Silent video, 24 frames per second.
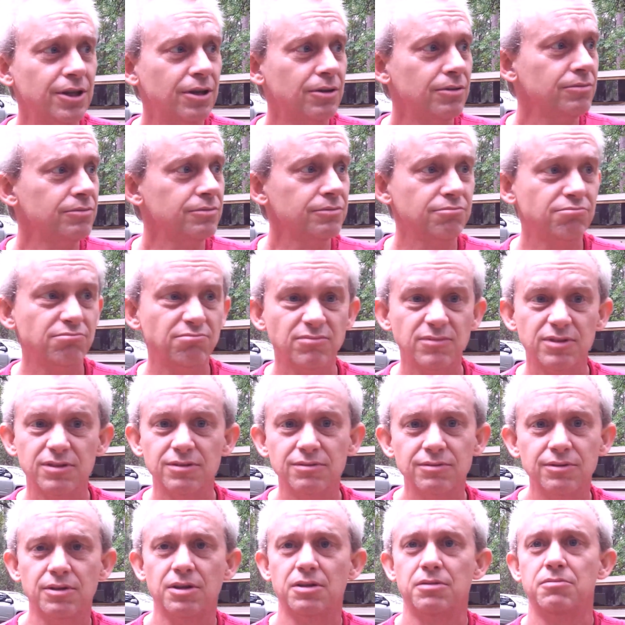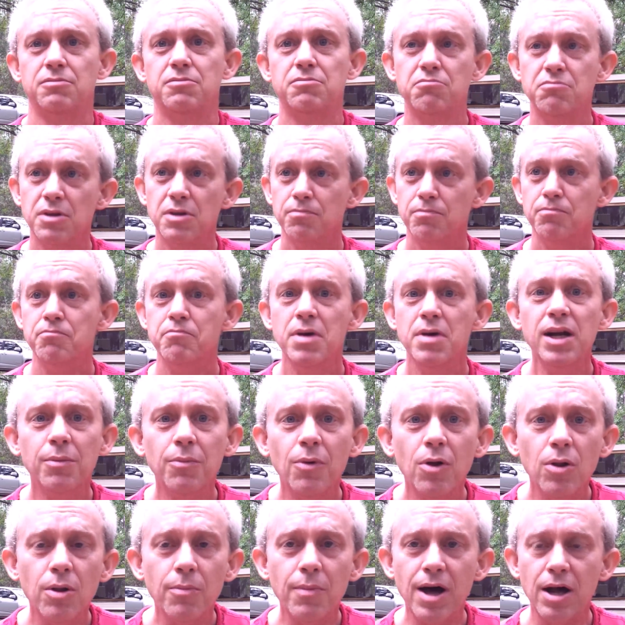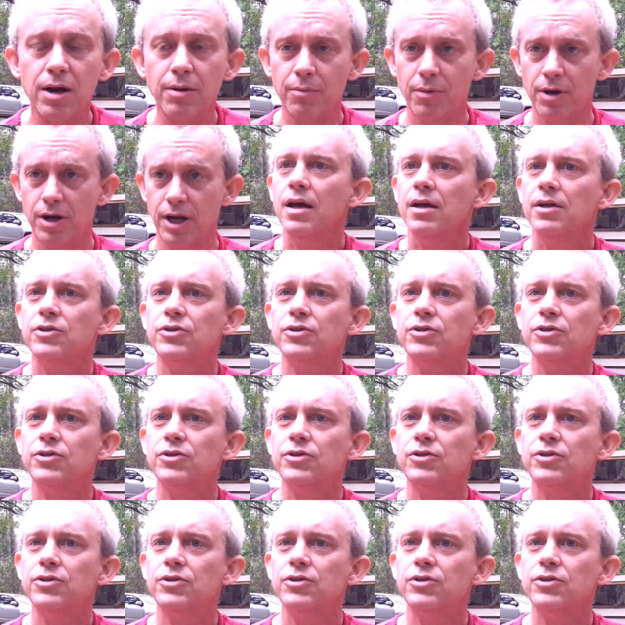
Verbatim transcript: know, minimal amount of money.